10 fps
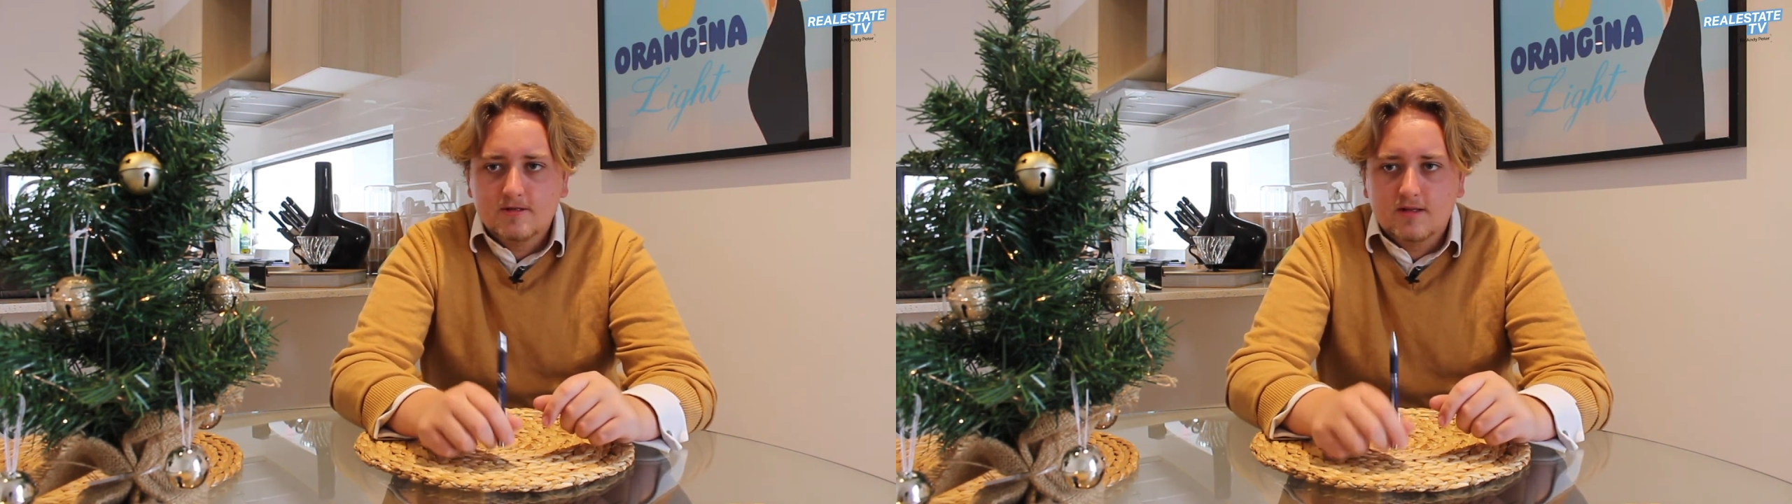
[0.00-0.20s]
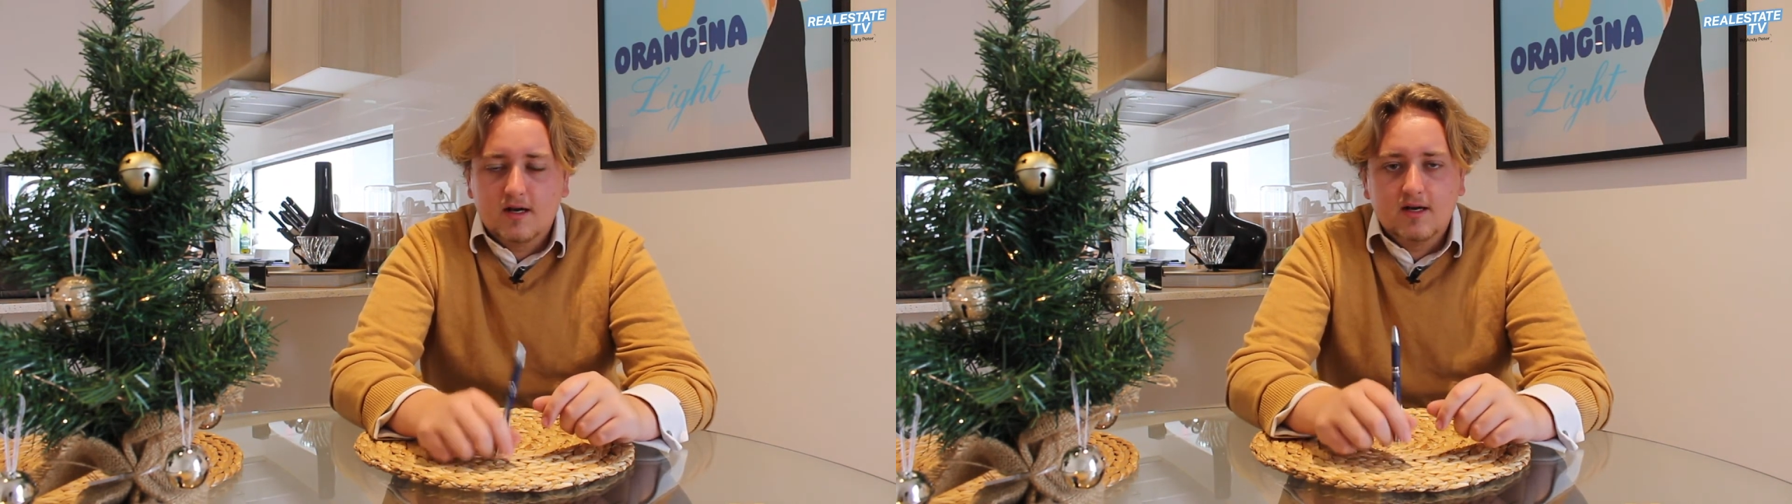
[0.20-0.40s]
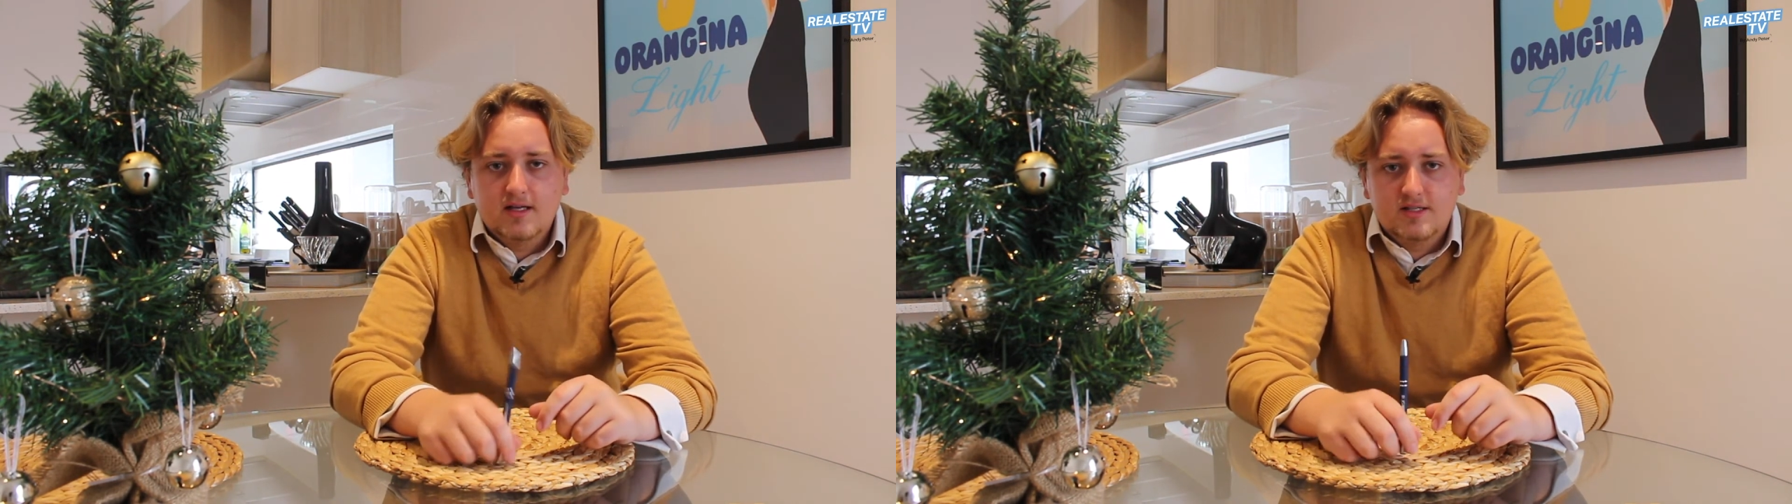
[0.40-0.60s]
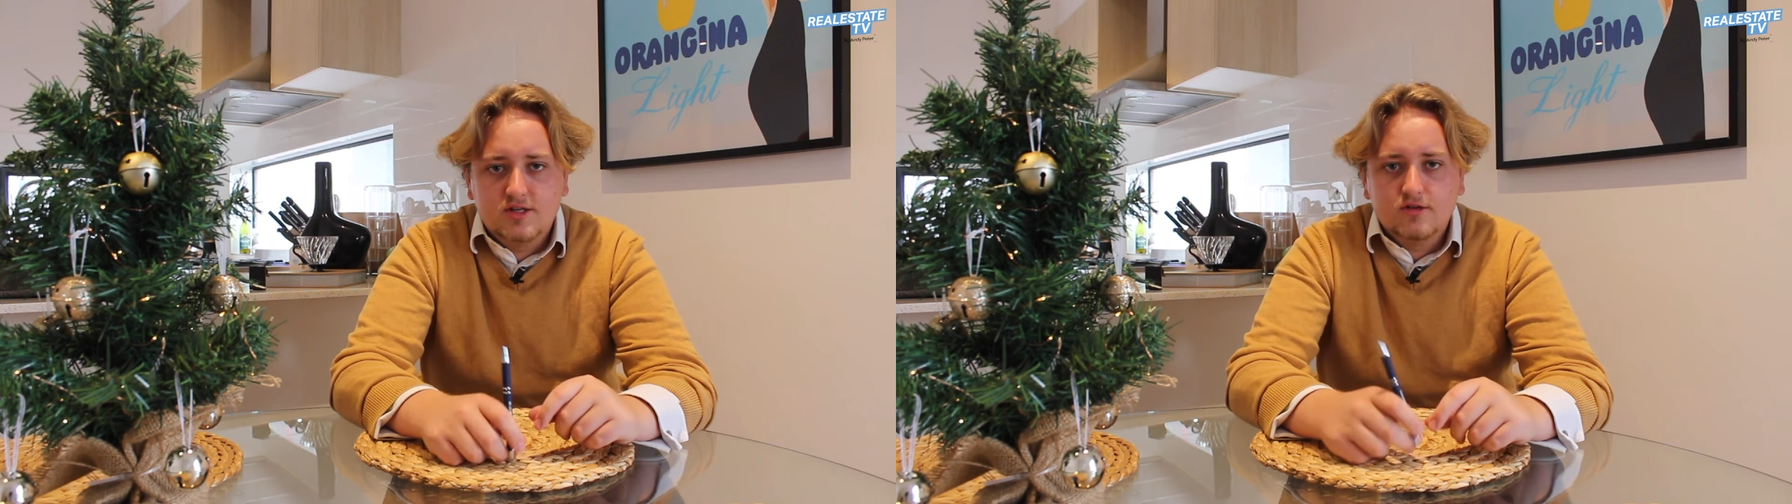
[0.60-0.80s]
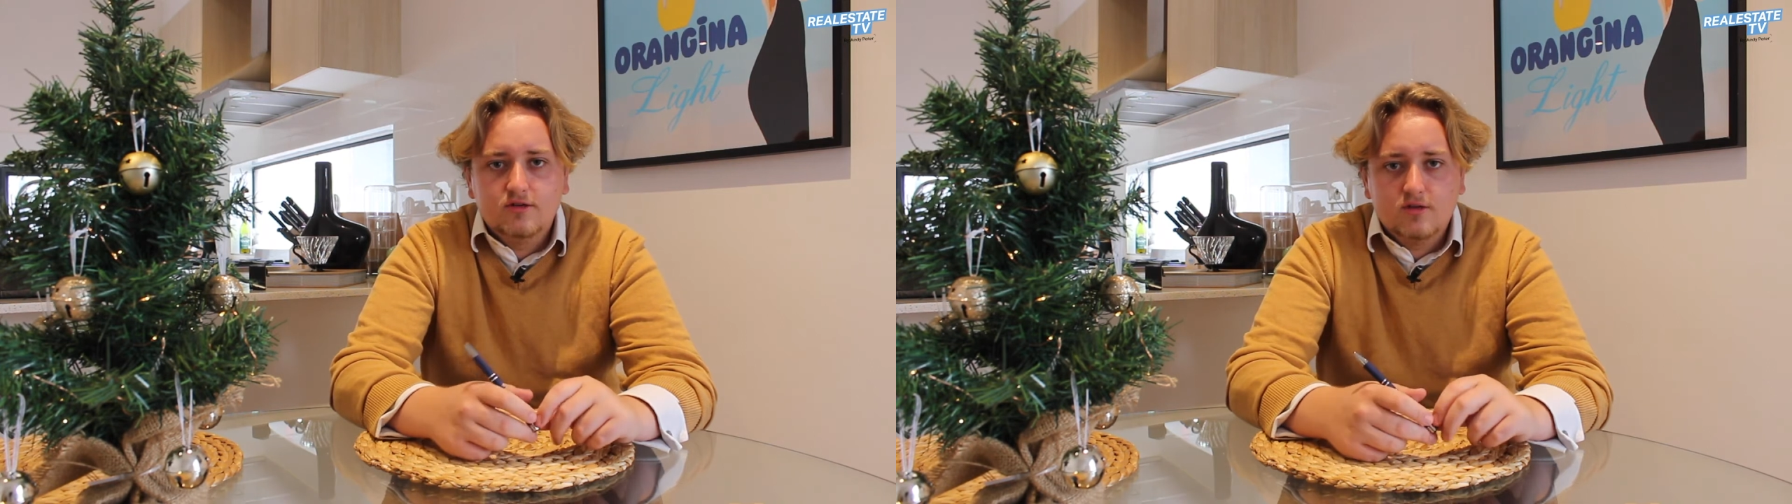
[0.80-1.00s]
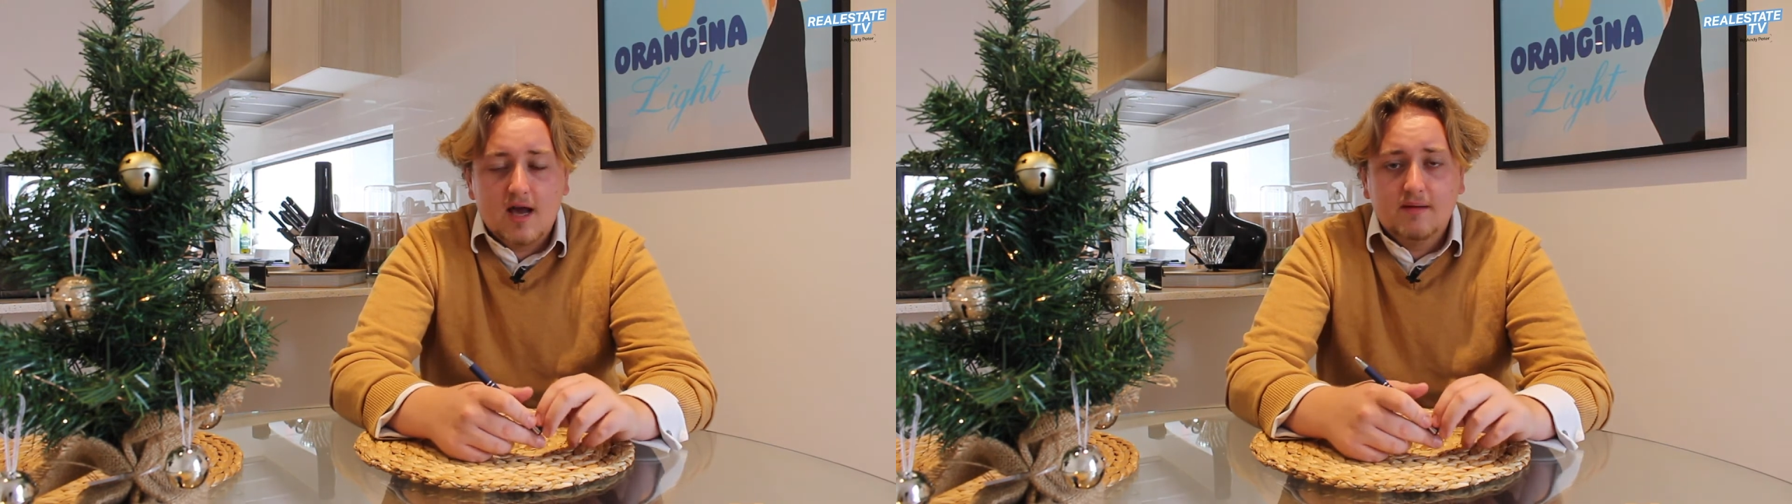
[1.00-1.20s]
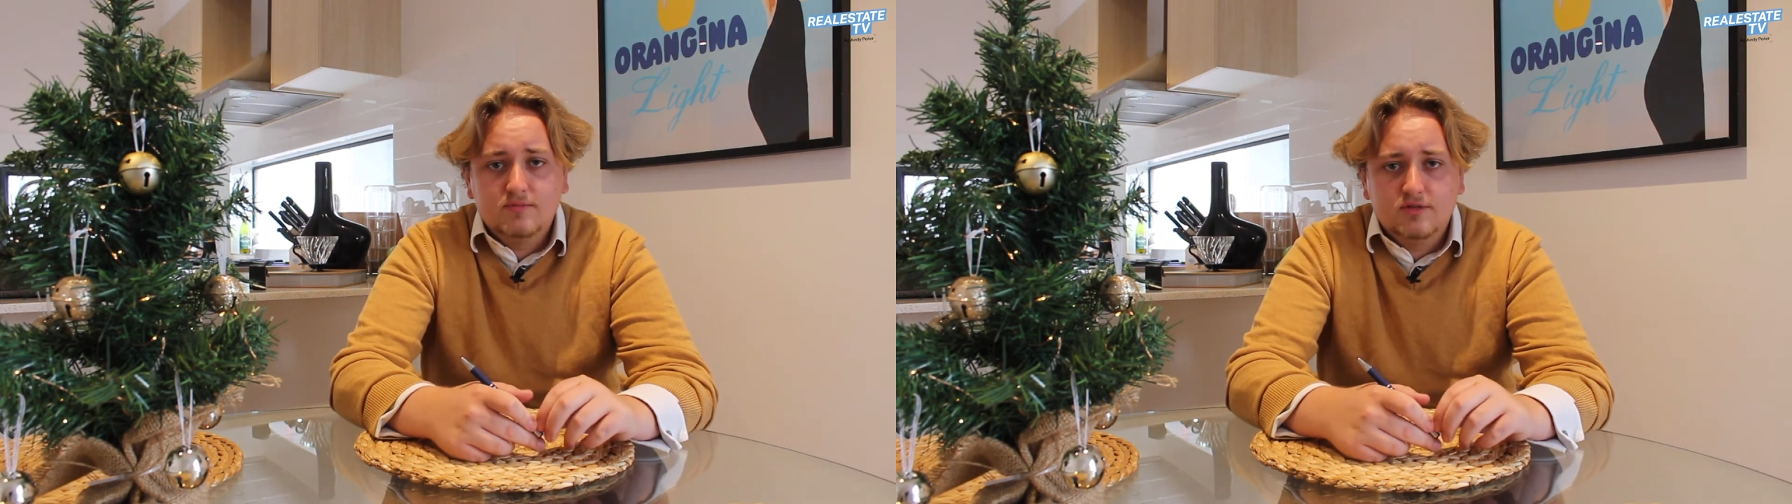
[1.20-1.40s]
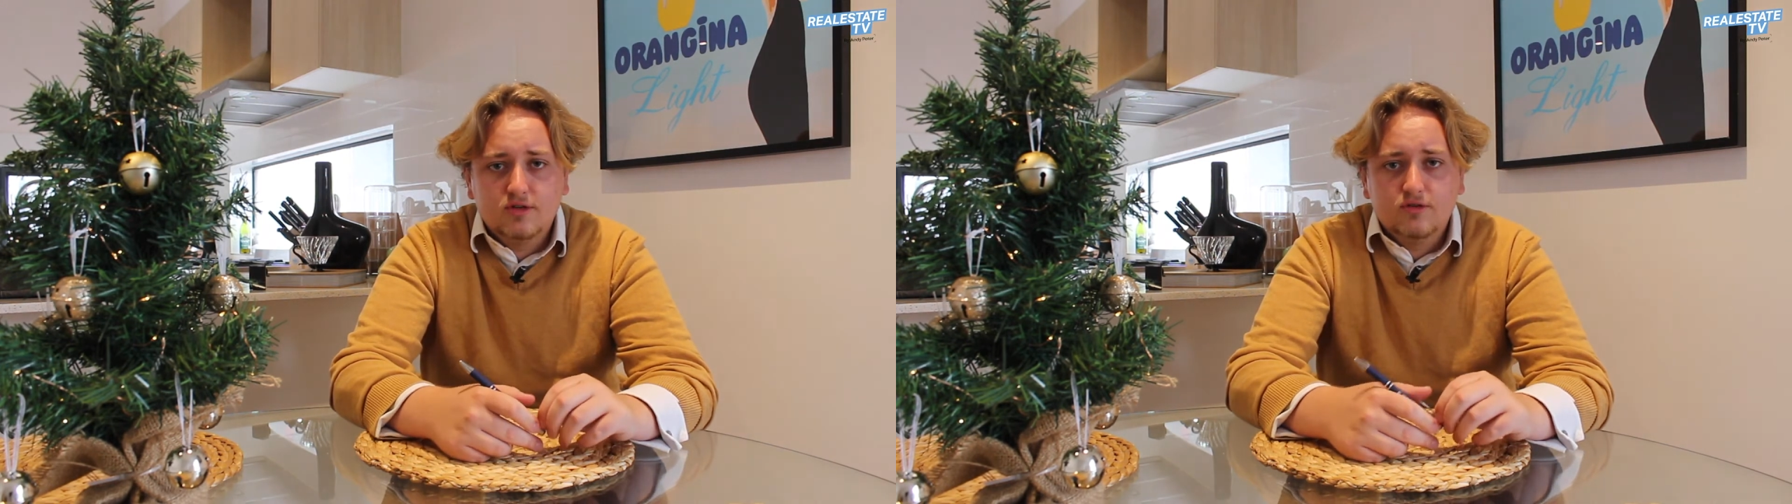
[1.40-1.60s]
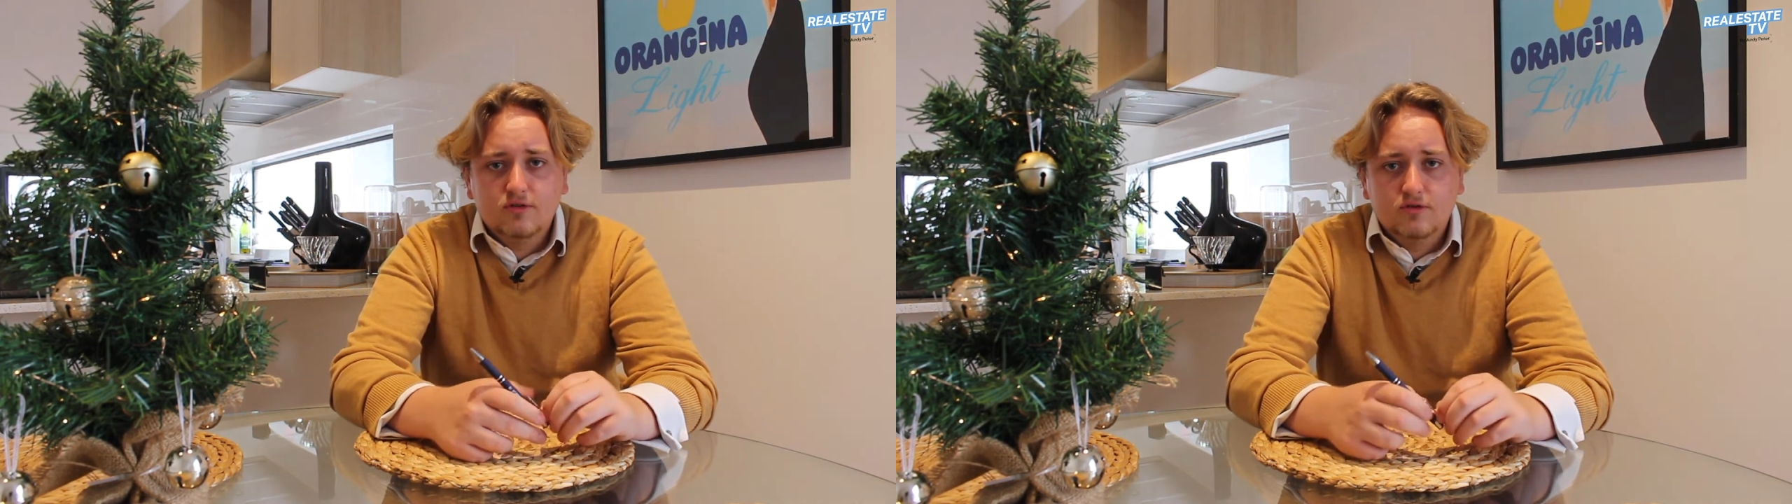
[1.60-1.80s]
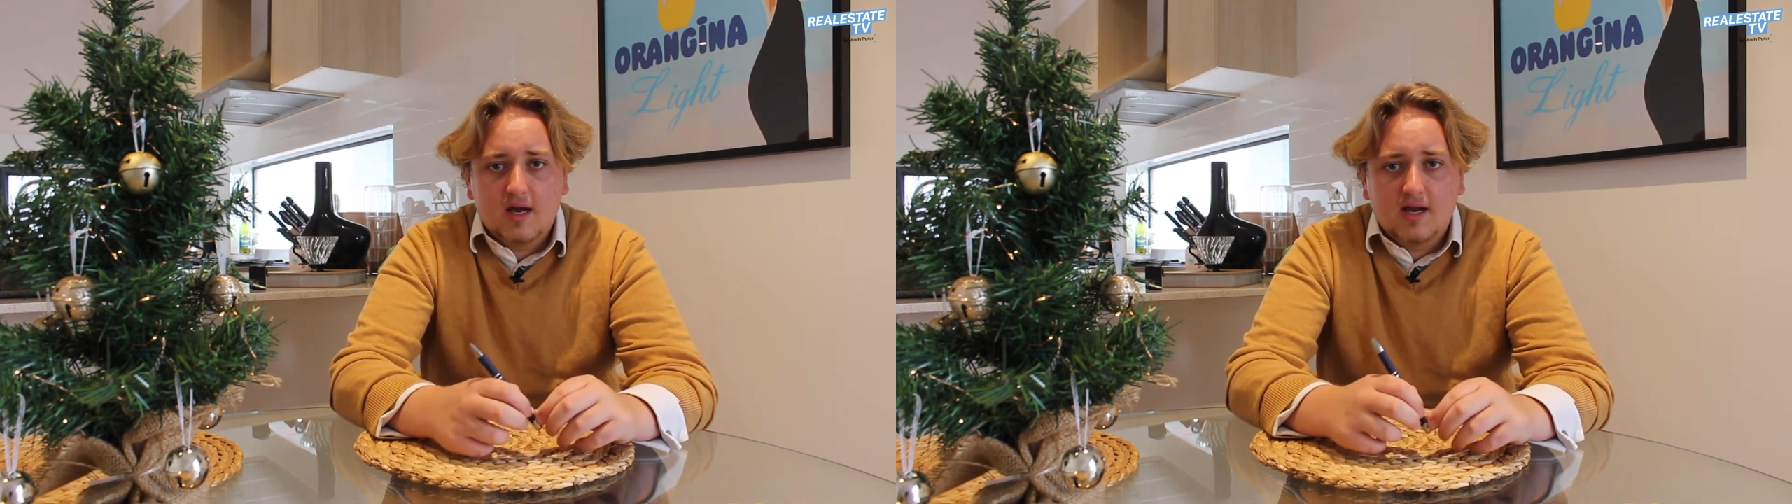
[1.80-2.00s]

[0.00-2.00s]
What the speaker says: that I need to do